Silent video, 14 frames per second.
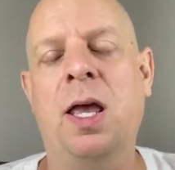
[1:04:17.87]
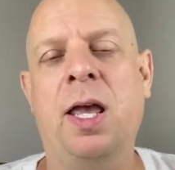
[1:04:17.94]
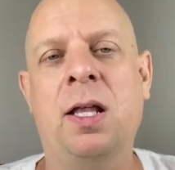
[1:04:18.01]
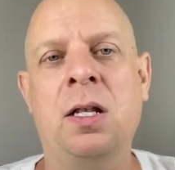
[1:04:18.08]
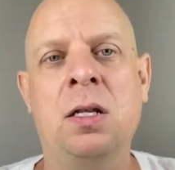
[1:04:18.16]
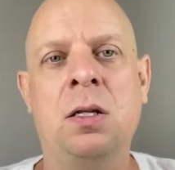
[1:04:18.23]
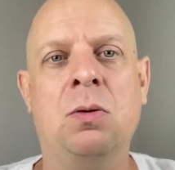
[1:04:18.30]

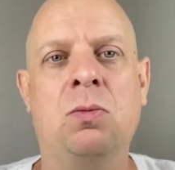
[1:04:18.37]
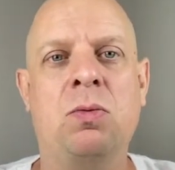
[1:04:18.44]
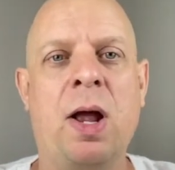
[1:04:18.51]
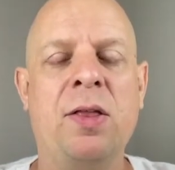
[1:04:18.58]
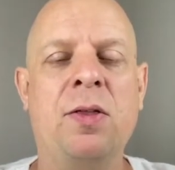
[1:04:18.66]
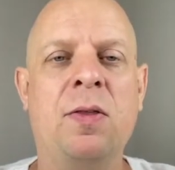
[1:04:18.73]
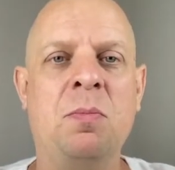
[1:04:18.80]
And
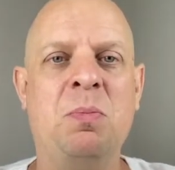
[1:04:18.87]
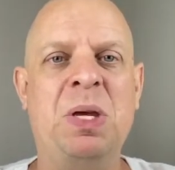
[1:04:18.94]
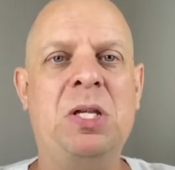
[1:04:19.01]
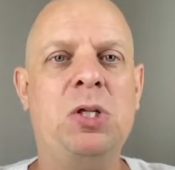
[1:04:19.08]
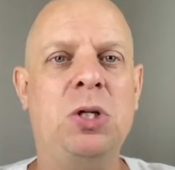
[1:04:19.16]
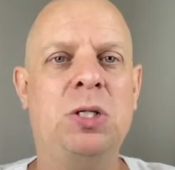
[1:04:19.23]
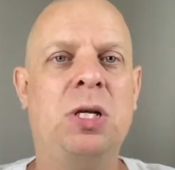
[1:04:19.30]
rather than
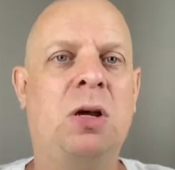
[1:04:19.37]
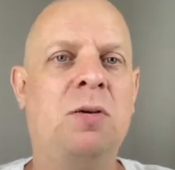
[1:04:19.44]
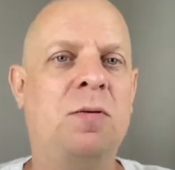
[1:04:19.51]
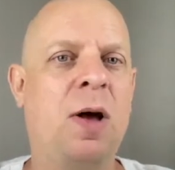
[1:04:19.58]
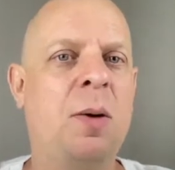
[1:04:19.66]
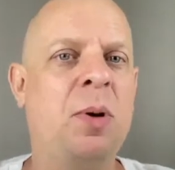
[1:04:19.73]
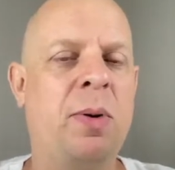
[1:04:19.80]
beat
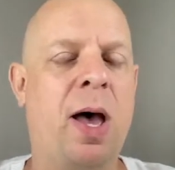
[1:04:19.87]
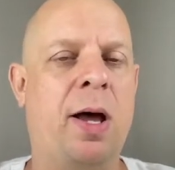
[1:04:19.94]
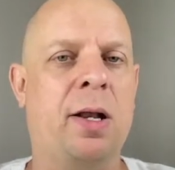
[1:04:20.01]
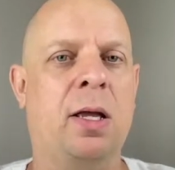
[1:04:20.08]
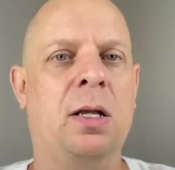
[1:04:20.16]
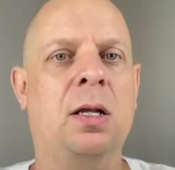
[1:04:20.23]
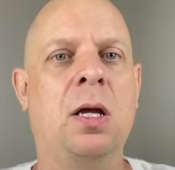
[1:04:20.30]
yourself up
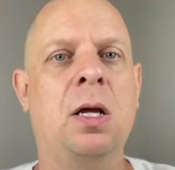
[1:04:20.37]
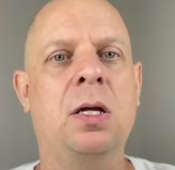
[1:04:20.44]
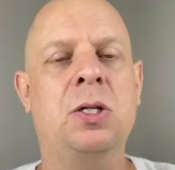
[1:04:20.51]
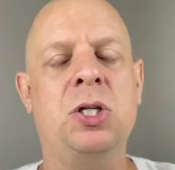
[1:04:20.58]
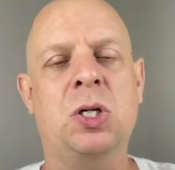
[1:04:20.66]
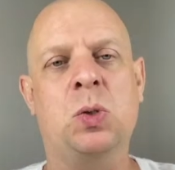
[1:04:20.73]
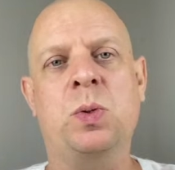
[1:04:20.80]
about it,
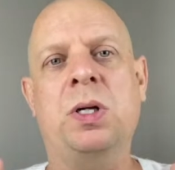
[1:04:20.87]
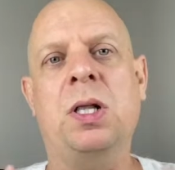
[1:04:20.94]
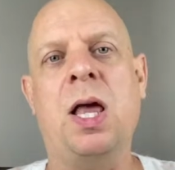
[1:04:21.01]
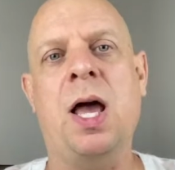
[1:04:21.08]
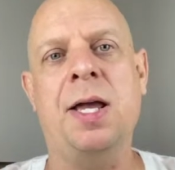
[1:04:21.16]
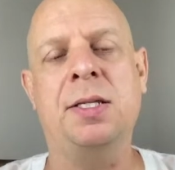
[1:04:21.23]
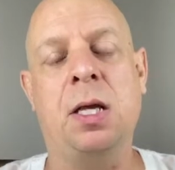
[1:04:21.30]
just
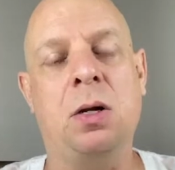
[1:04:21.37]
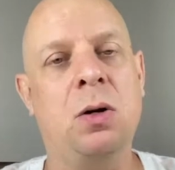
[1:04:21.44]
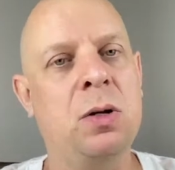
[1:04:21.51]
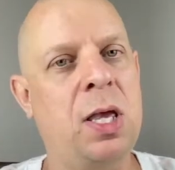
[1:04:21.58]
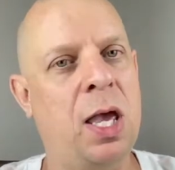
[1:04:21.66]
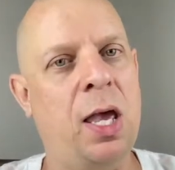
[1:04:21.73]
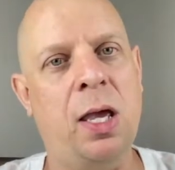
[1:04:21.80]
realize that,
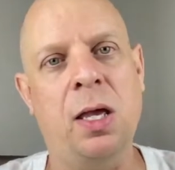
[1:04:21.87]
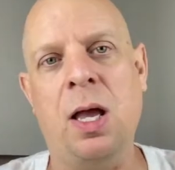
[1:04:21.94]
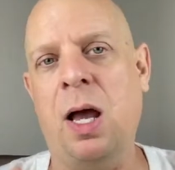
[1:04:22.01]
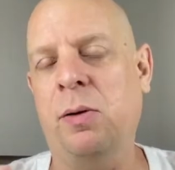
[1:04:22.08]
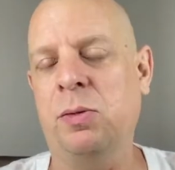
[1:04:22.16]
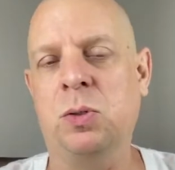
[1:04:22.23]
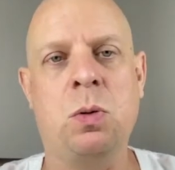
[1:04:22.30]
okay,
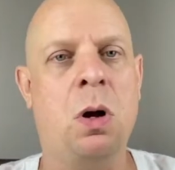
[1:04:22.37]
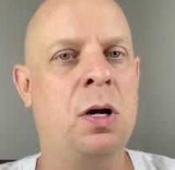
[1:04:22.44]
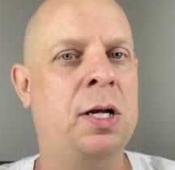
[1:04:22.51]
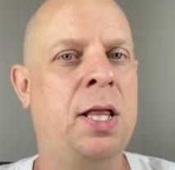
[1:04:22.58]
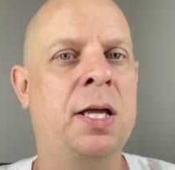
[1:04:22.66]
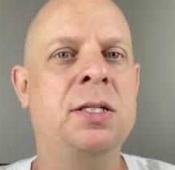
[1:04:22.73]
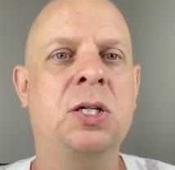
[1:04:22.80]
I was wrong
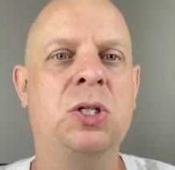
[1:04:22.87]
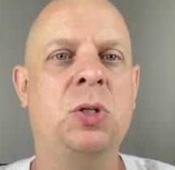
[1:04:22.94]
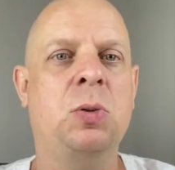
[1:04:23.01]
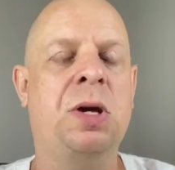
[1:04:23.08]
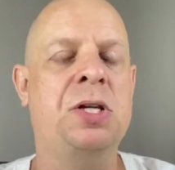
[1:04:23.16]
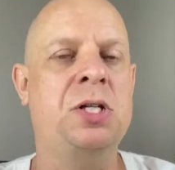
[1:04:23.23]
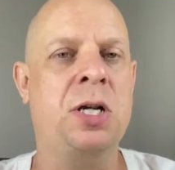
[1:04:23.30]
in that
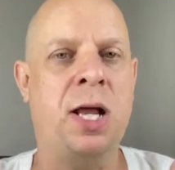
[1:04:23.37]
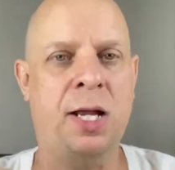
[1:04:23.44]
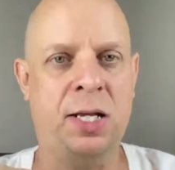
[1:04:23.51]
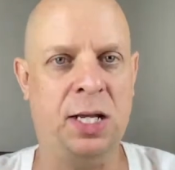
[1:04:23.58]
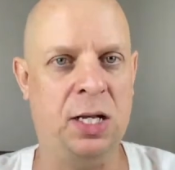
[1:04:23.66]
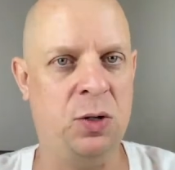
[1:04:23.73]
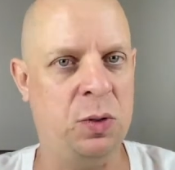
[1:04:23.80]
situation. I
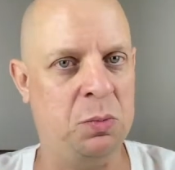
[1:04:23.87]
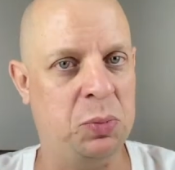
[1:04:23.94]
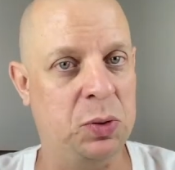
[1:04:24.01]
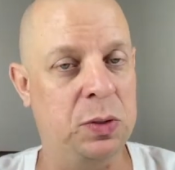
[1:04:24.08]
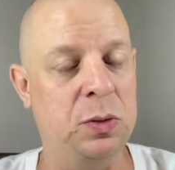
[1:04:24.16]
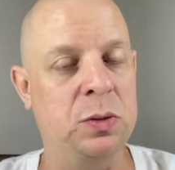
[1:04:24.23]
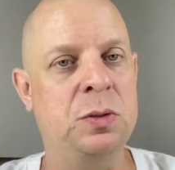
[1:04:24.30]
need to
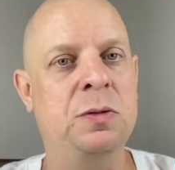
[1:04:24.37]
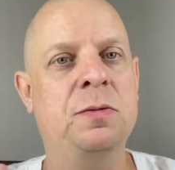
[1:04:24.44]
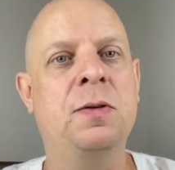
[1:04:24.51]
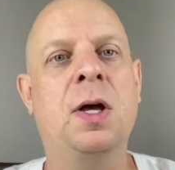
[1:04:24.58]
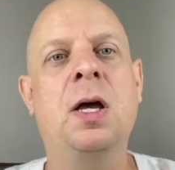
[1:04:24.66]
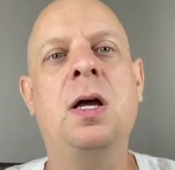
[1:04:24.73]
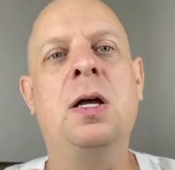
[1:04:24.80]

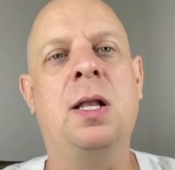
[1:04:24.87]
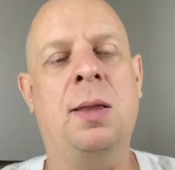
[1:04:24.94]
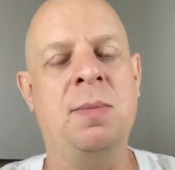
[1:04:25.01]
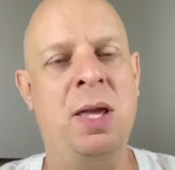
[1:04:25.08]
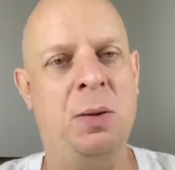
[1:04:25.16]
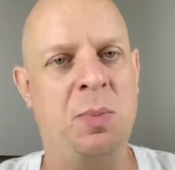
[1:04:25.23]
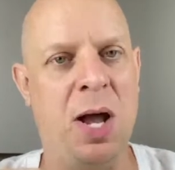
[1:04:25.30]
improve. Let
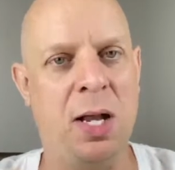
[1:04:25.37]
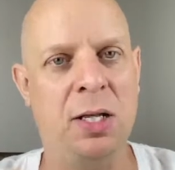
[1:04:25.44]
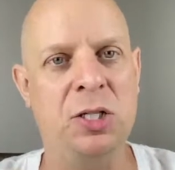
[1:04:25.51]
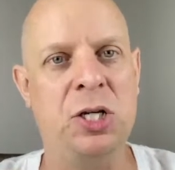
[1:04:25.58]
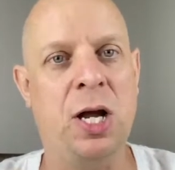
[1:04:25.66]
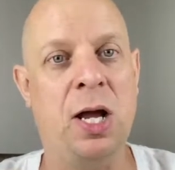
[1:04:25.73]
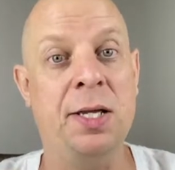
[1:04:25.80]
me
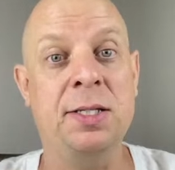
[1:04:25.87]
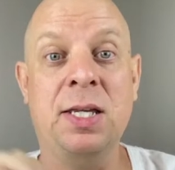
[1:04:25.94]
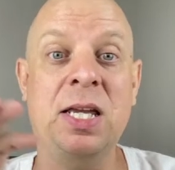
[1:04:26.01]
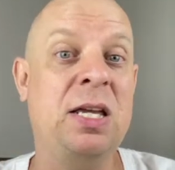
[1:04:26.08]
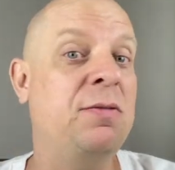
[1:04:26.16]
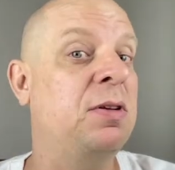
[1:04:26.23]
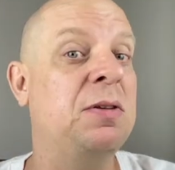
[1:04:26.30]
apologize,
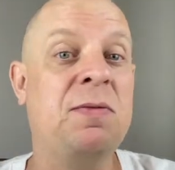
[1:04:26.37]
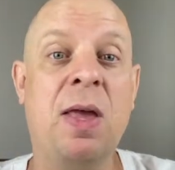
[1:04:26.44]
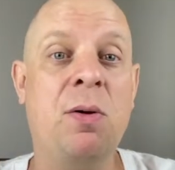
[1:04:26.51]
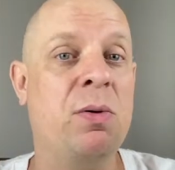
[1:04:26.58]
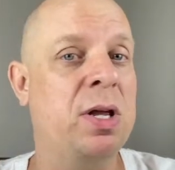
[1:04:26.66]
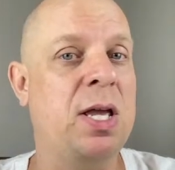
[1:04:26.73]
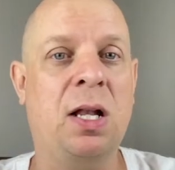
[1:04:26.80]
even if they
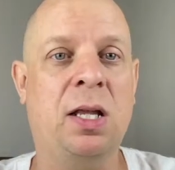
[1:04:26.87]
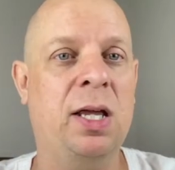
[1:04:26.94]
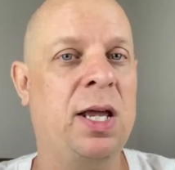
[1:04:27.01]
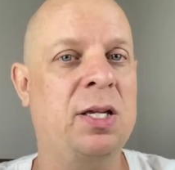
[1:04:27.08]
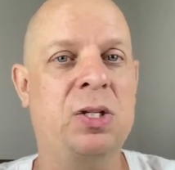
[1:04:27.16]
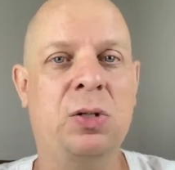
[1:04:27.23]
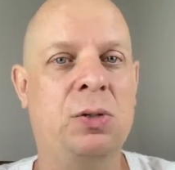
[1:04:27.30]
were
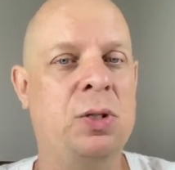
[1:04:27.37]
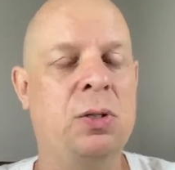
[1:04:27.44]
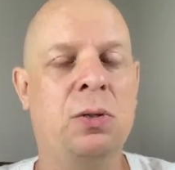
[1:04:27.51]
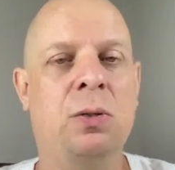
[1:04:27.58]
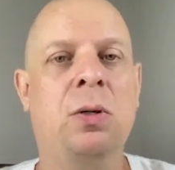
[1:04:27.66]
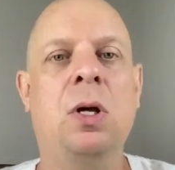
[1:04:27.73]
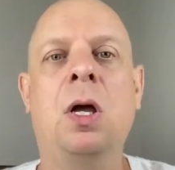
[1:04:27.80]
yelling at you
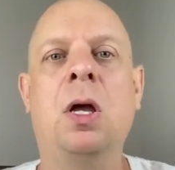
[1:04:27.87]
too.